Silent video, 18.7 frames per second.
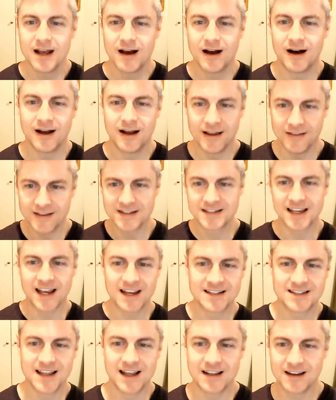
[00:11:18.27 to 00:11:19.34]
Uh, in this
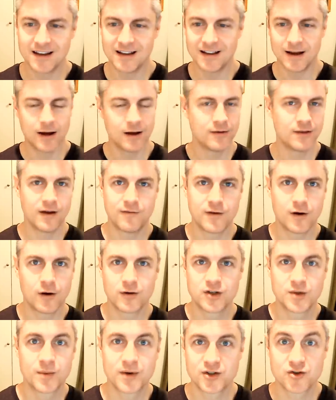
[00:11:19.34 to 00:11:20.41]
case, that uh, if they're
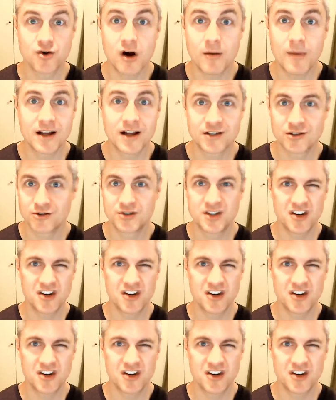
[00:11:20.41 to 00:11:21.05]
super strong monsters,